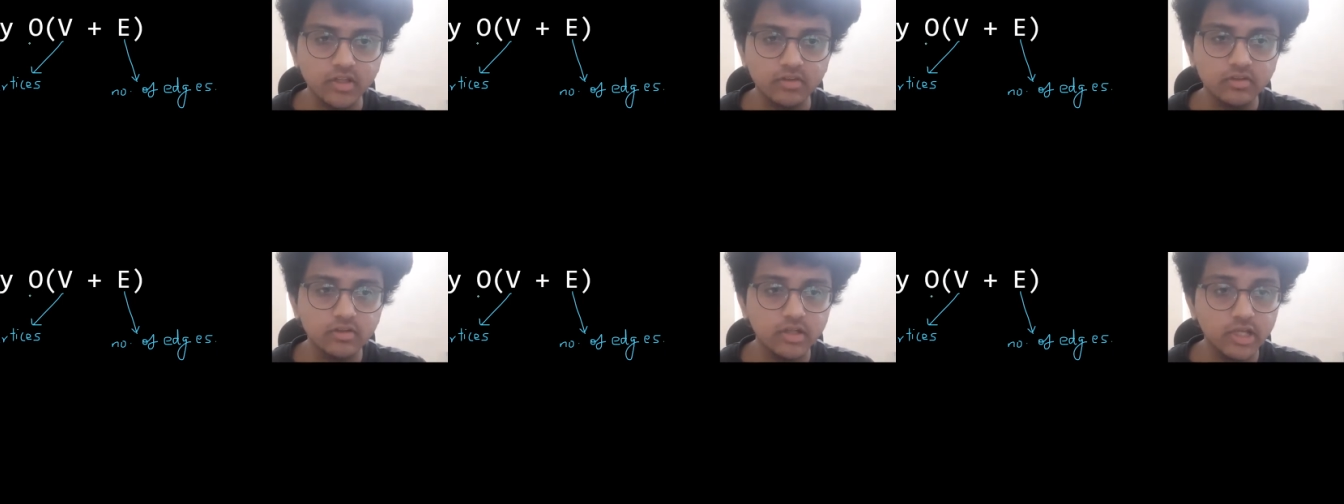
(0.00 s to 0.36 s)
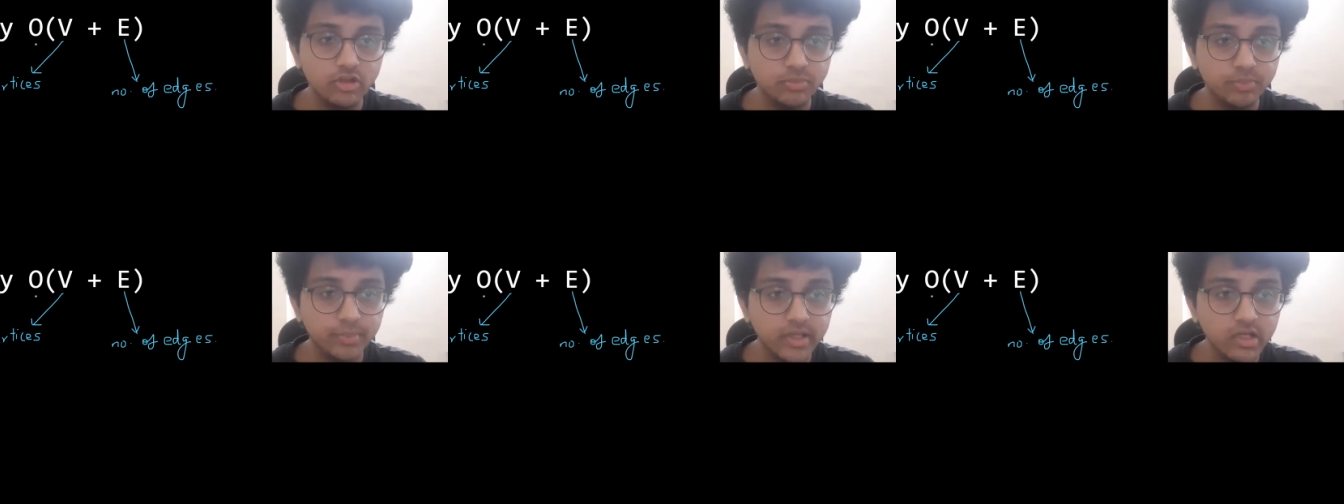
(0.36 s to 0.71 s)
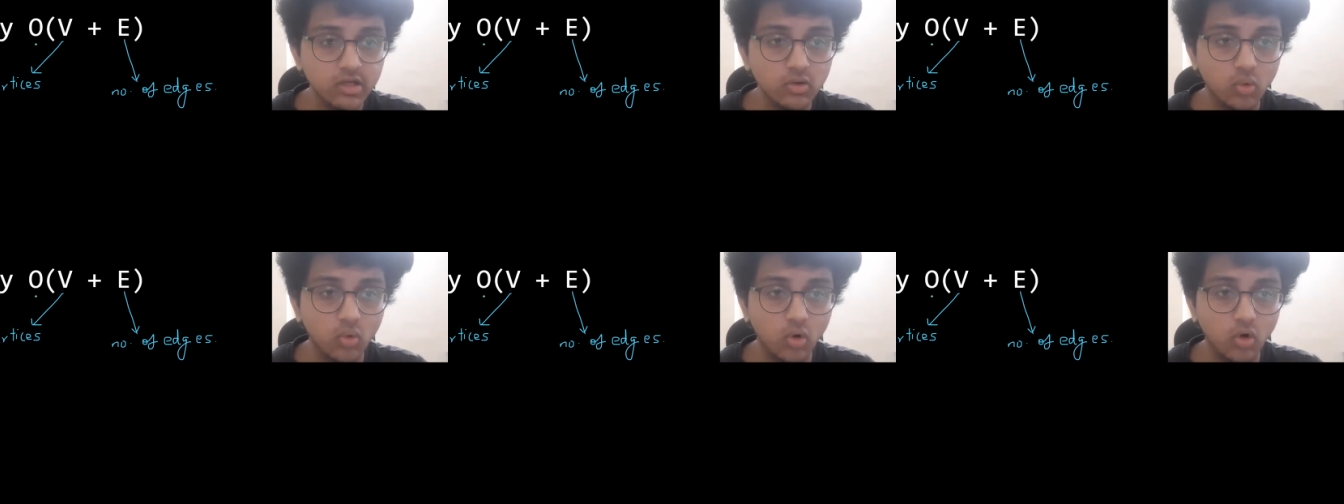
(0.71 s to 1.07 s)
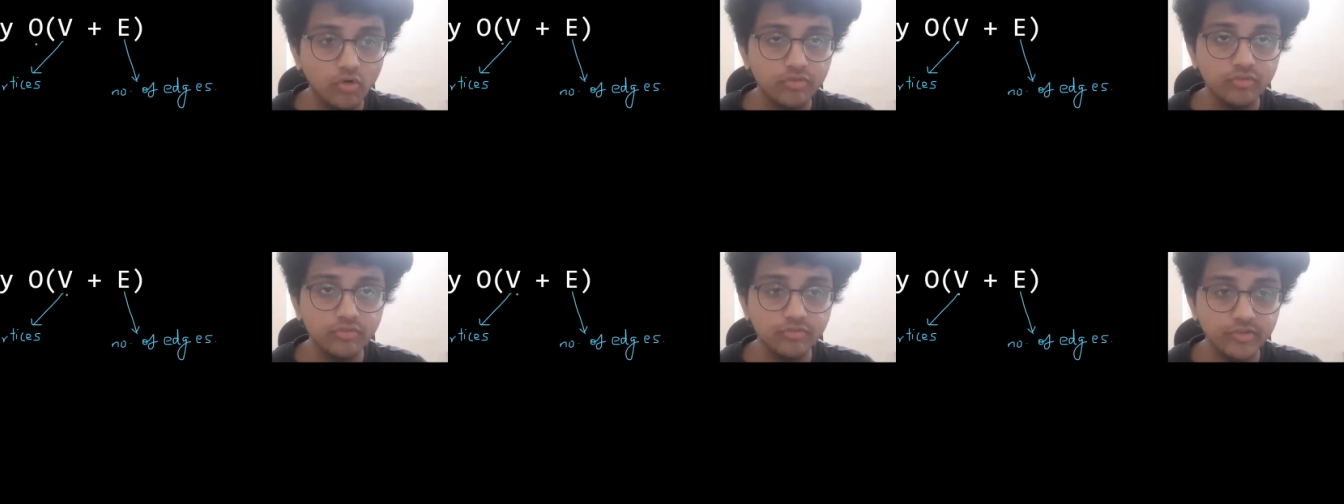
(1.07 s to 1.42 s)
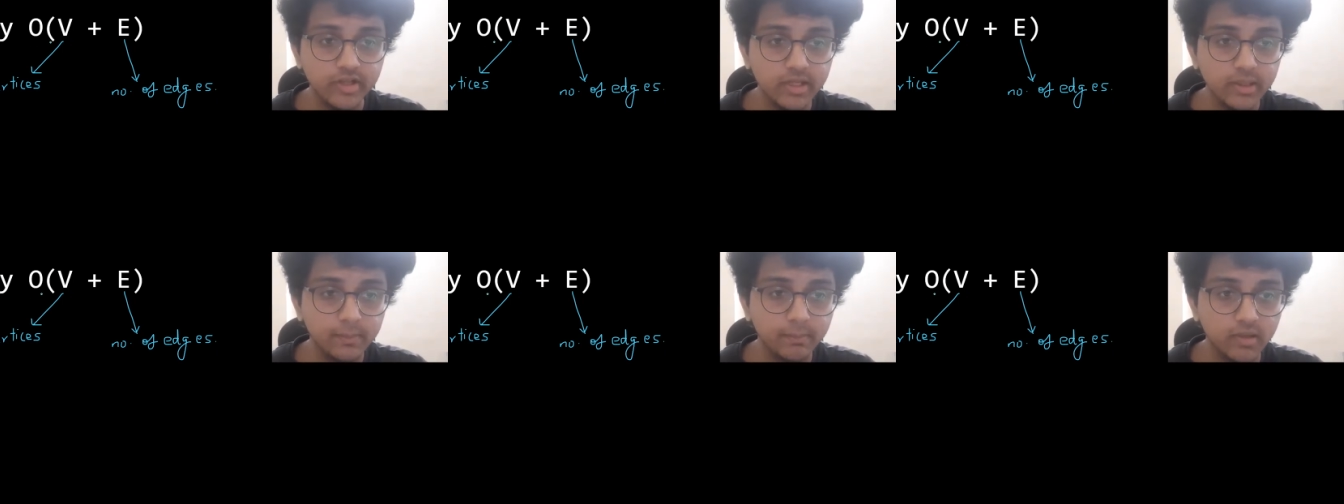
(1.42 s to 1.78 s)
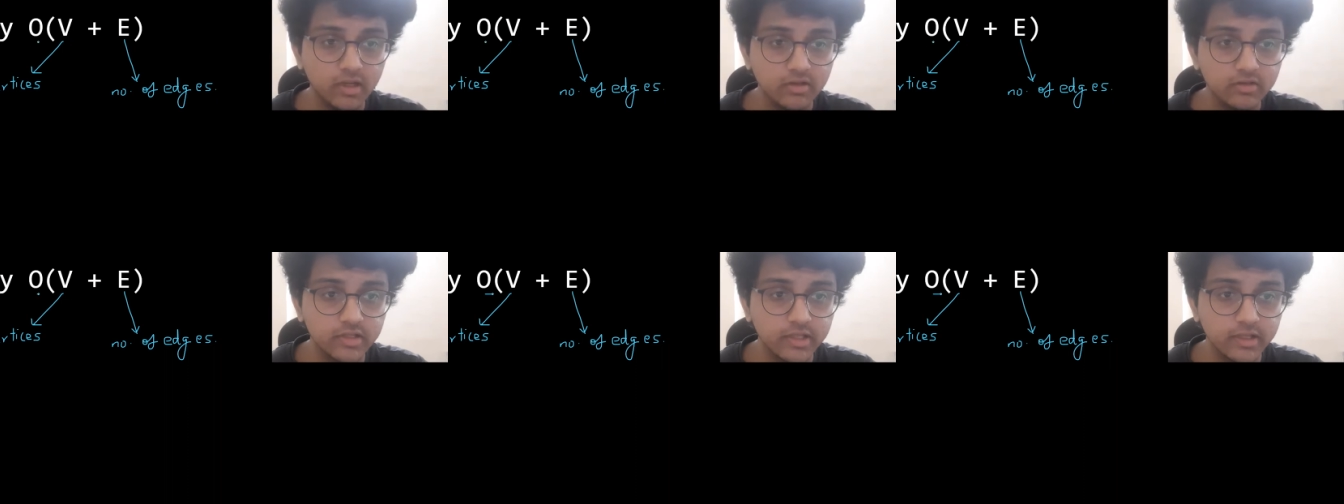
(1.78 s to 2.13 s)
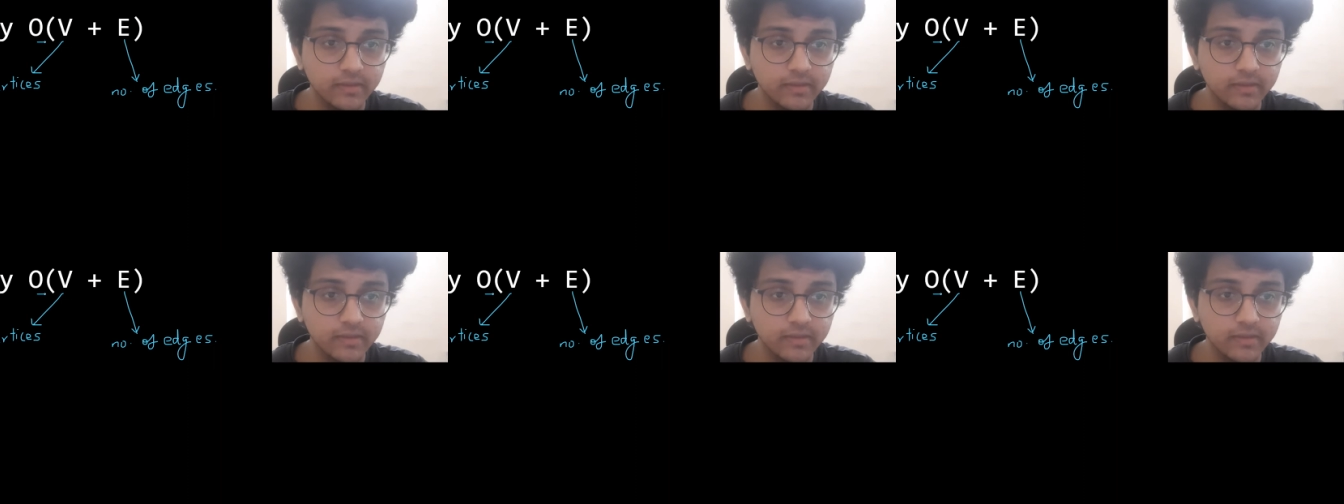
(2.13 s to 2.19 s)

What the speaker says: is big O of V plus E,